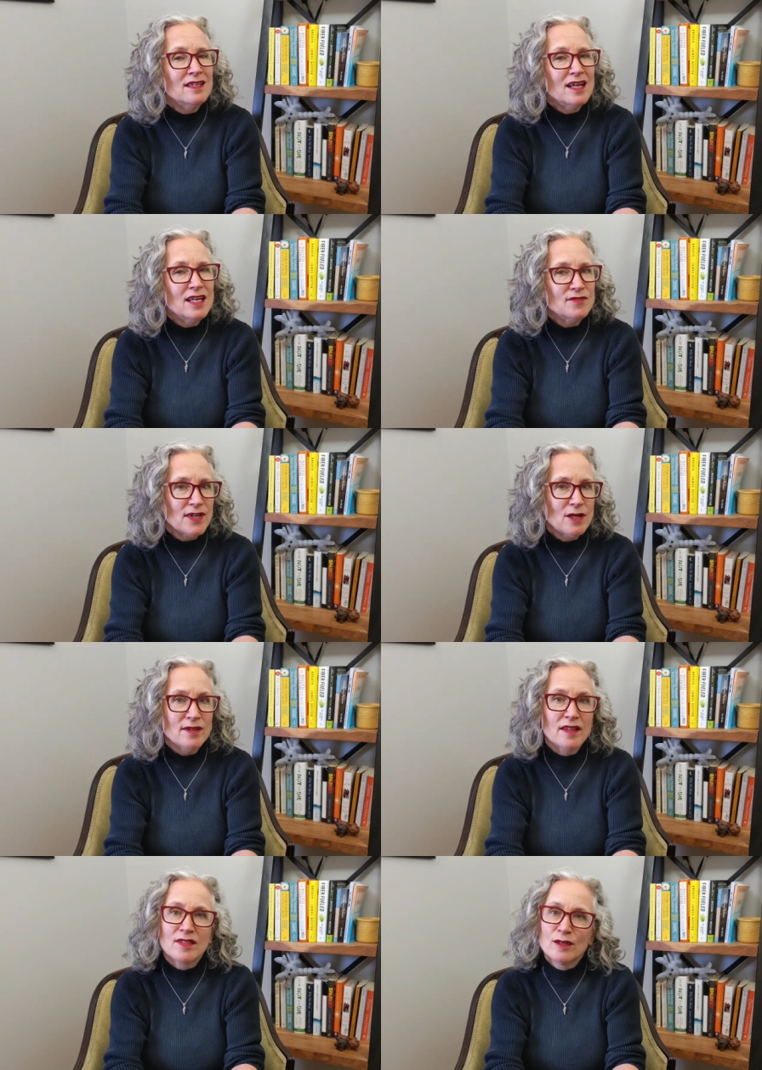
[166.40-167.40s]
and found
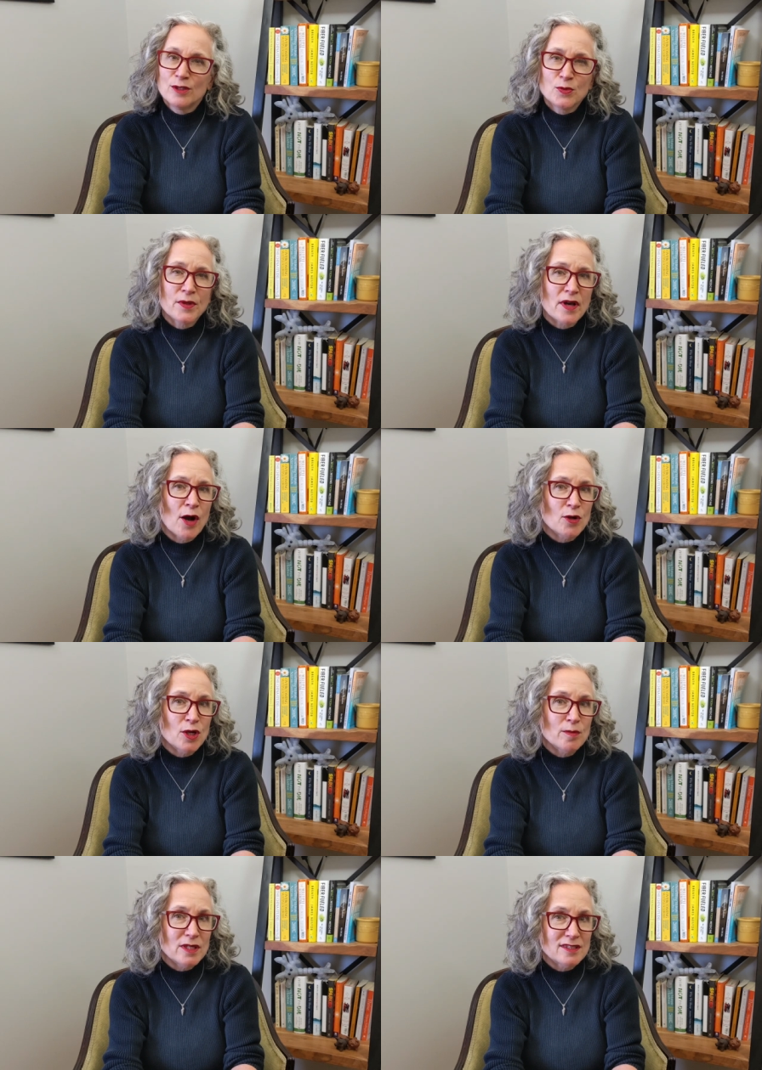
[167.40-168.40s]
that those with
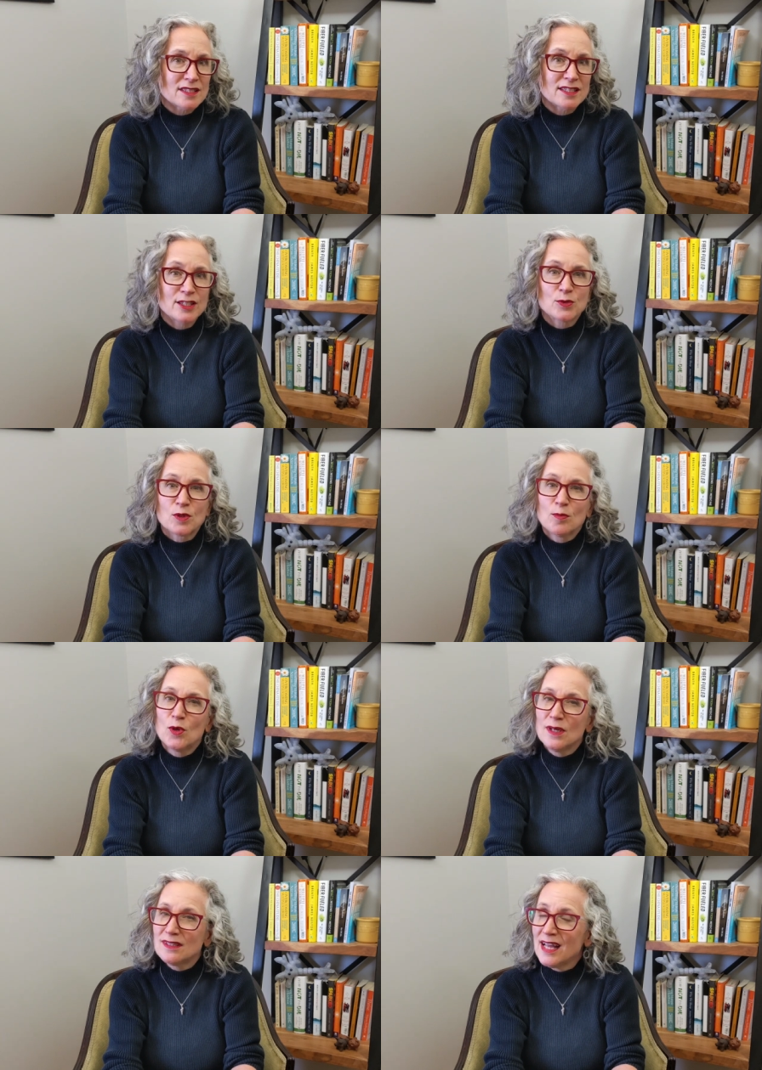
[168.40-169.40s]
autoimmune disease were
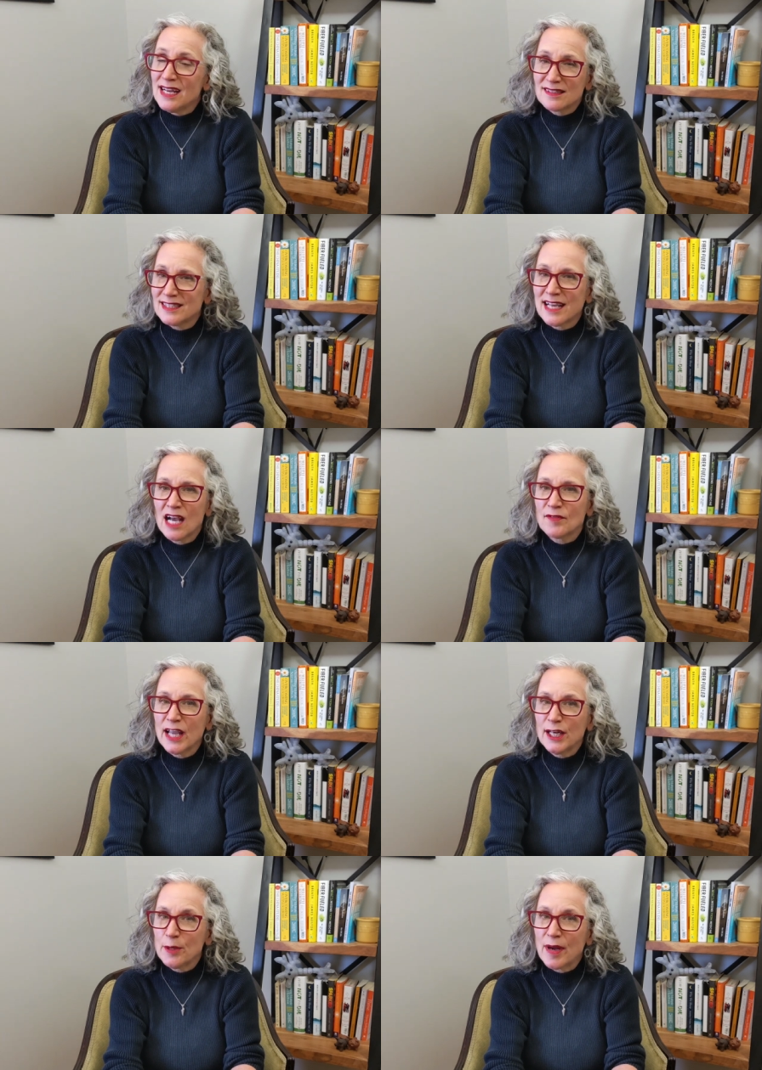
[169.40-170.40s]
more likely to have
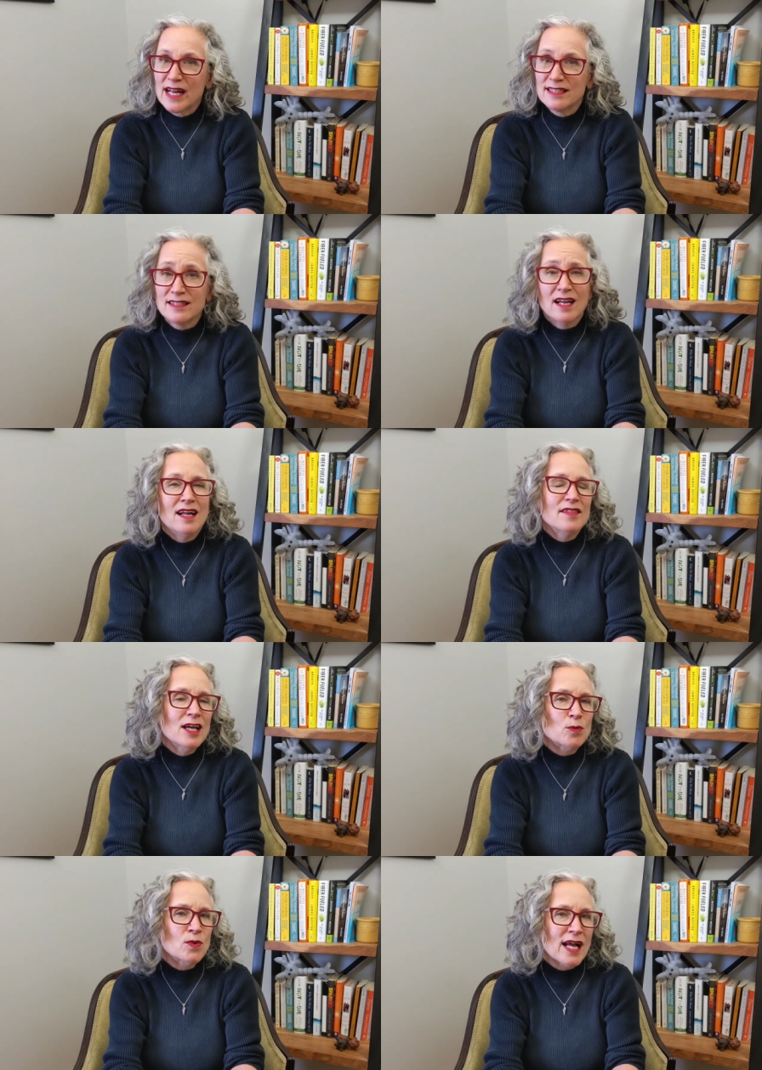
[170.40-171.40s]
antibodies
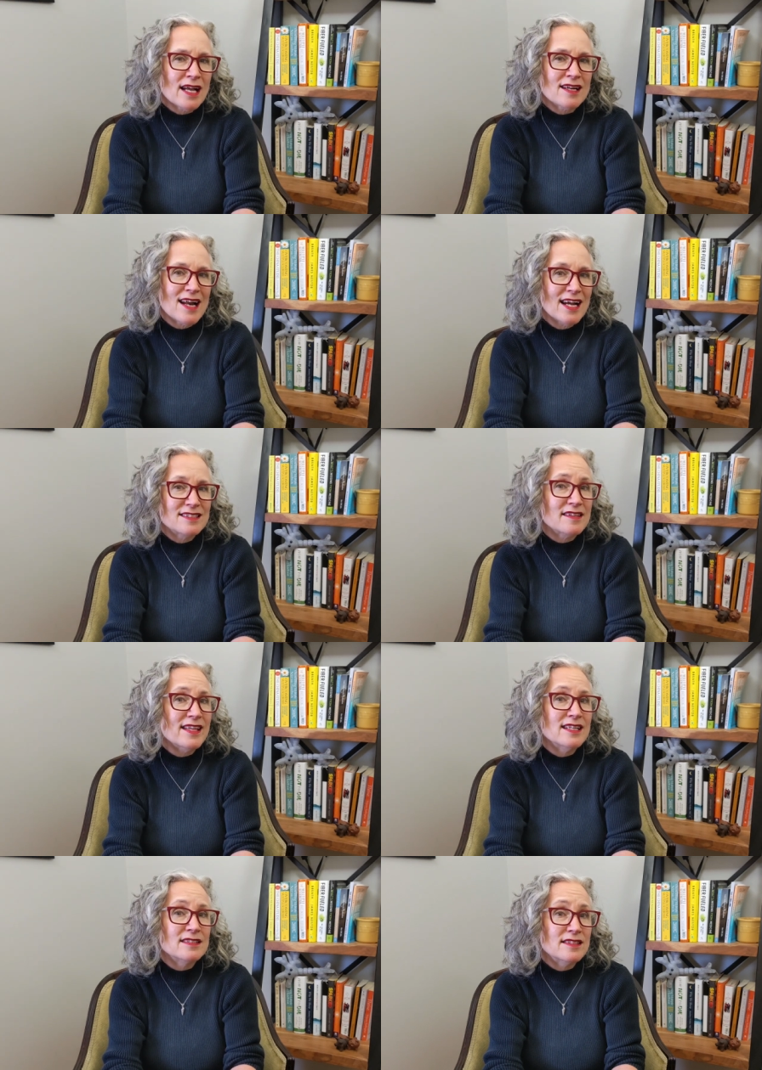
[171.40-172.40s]
that recognize
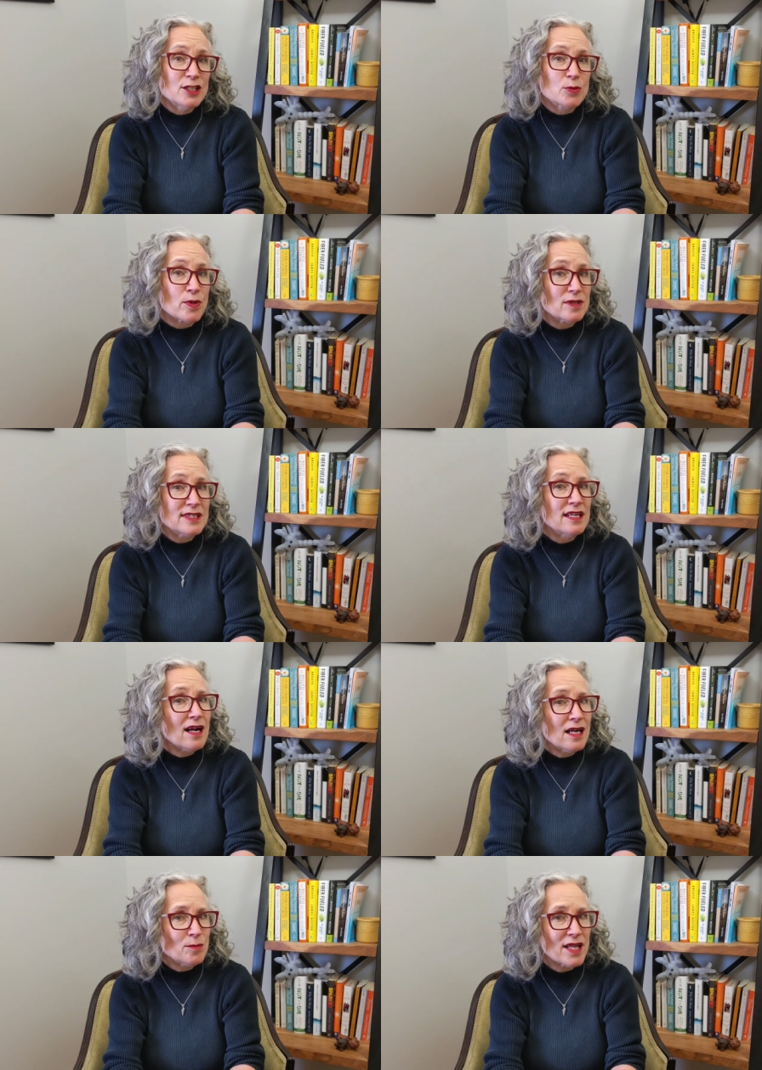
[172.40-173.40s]
the Xist protein
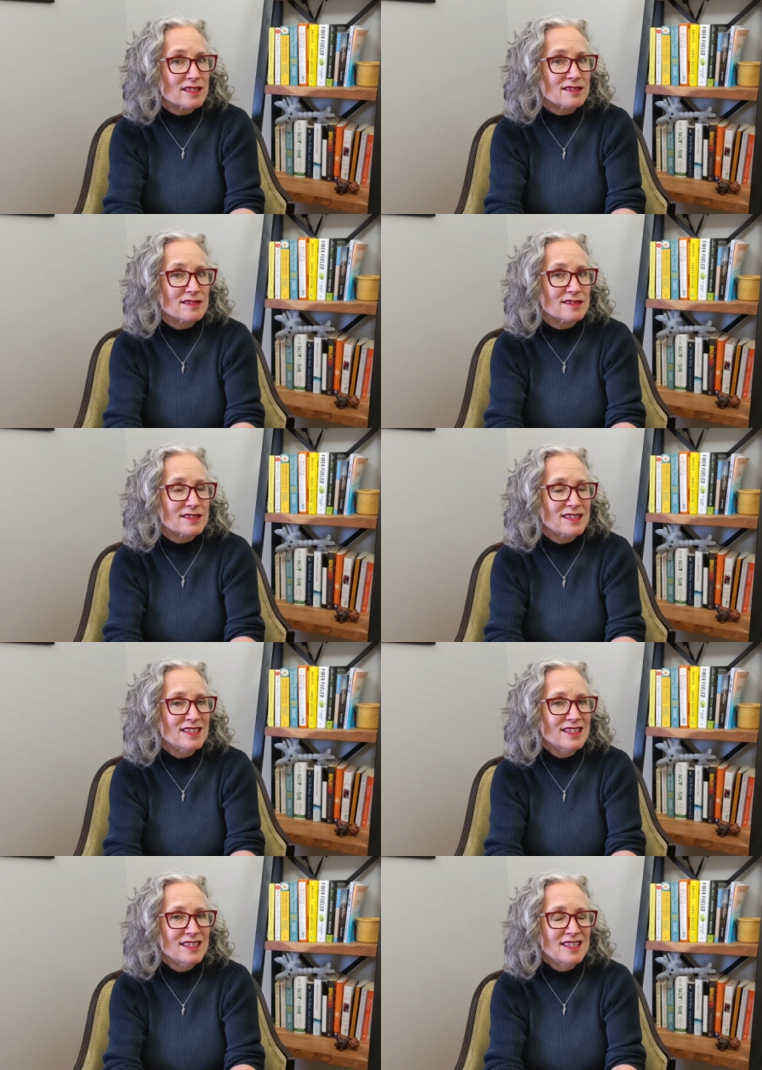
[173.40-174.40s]
complexes.
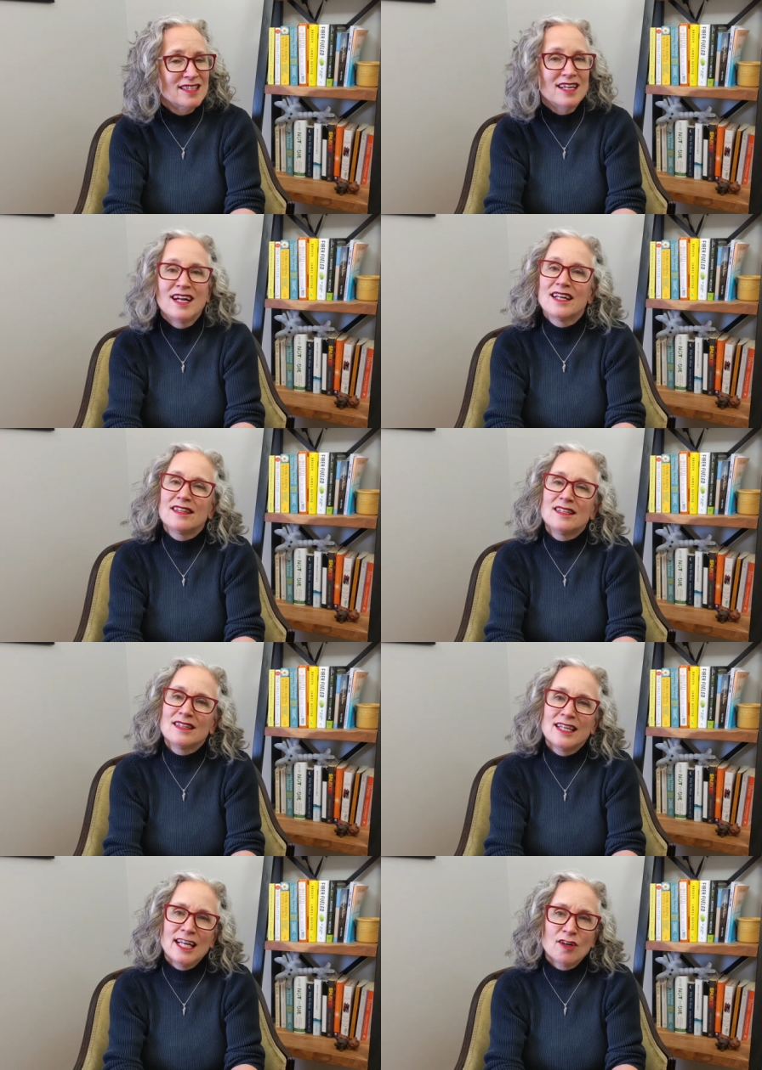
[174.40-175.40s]
The
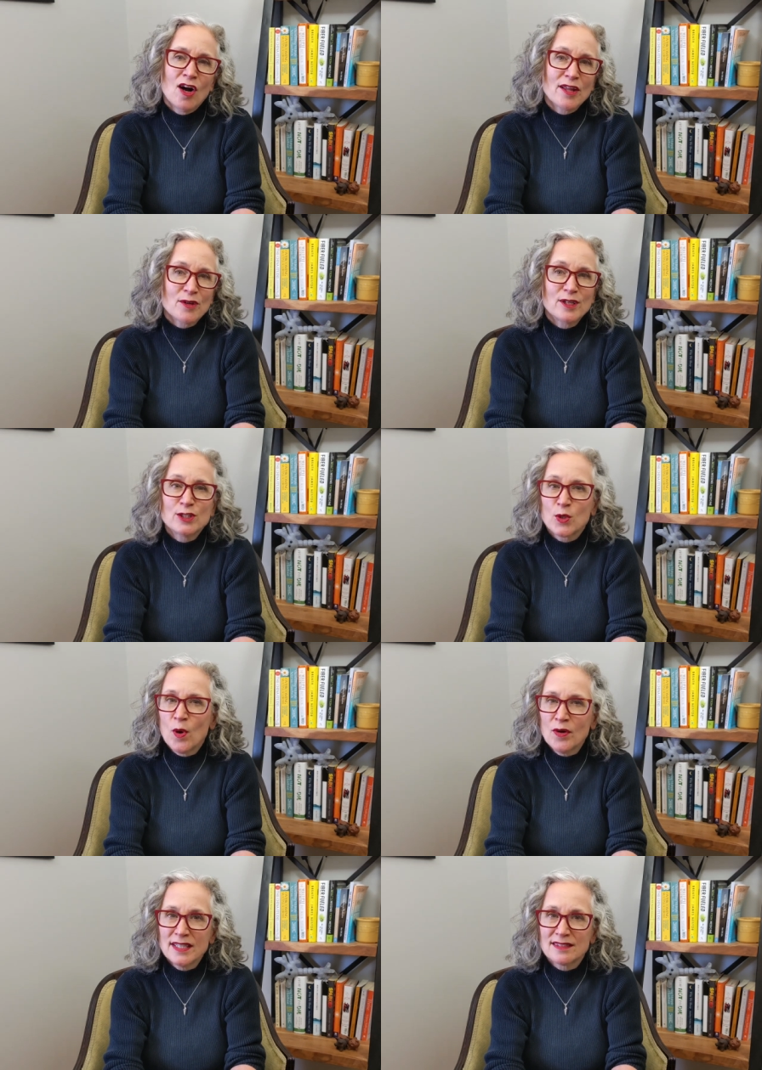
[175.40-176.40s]
lead author is
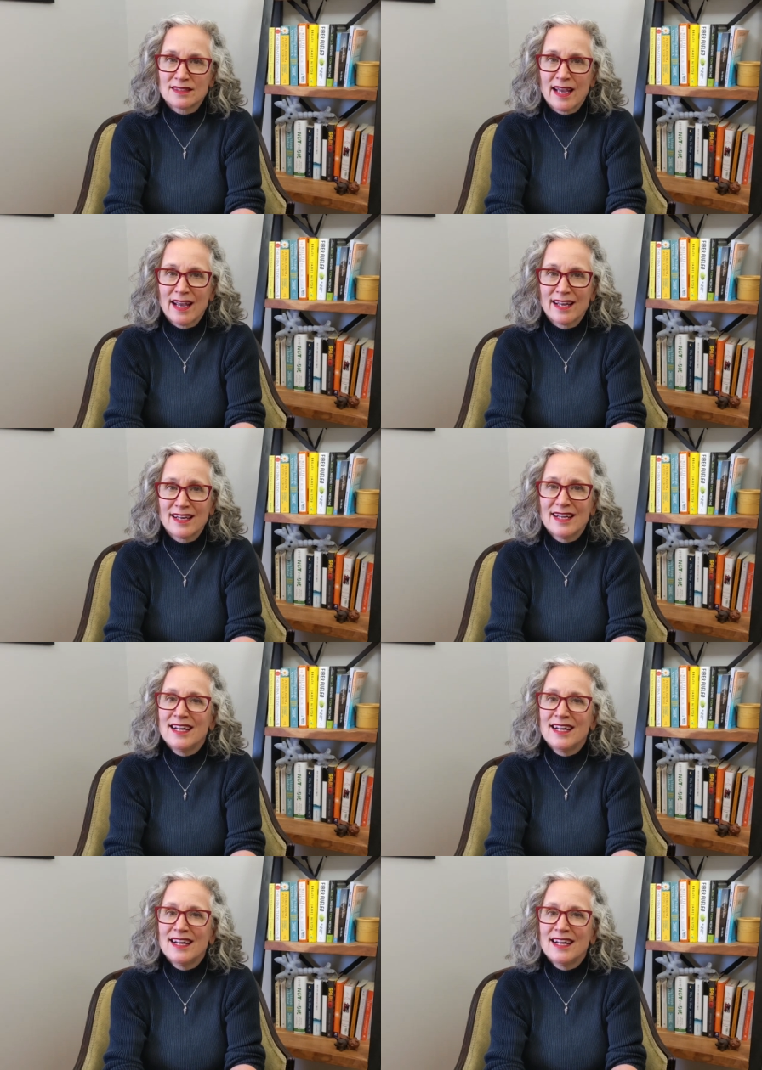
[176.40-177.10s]
quoted as saying,